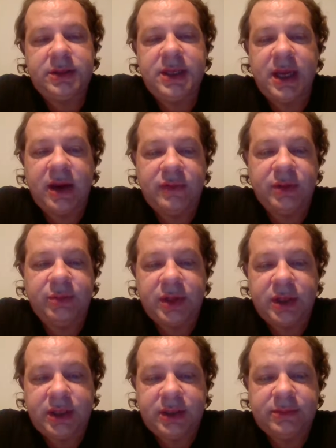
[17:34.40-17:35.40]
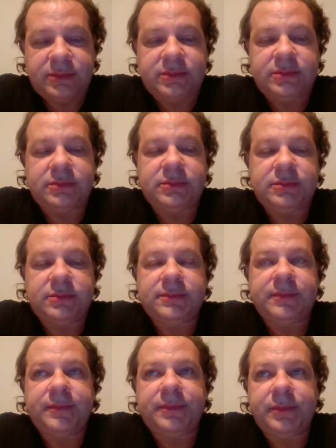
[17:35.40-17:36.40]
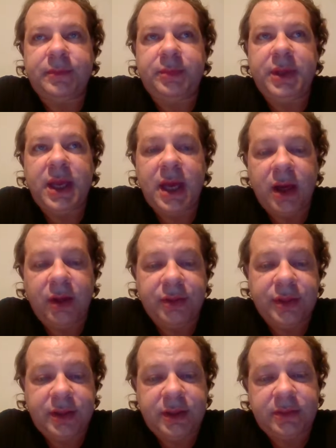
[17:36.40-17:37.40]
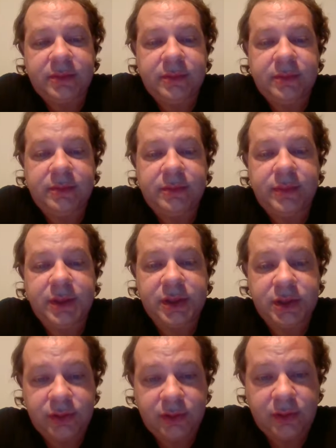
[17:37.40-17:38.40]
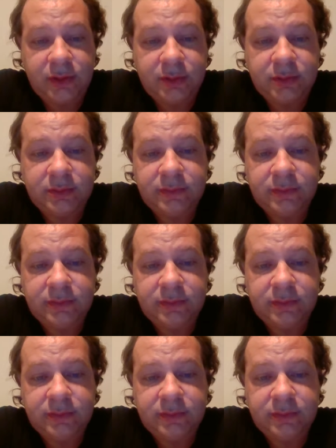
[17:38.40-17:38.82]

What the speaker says: to everybody, be healthy, be strong,